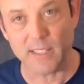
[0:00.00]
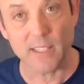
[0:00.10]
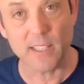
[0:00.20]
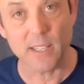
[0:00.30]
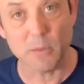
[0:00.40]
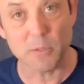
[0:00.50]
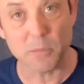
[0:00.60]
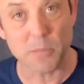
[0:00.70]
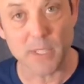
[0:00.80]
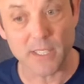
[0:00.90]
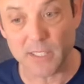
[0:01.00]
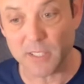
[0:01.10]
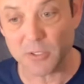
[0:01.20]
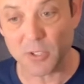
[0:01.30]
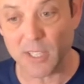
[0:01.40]
he was big
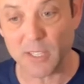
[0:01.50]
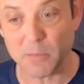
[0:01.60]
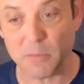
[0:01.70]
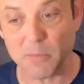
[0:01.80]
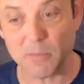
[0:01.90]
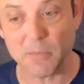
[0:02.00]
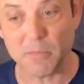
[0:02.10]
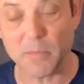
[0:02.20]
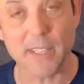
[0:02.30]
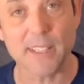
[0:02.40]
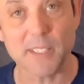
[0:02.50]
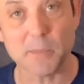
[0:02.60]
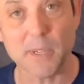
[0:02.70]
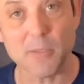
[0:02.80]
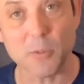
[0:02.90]
into trying to make things
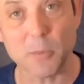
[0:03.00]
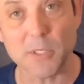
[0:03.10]
better for me.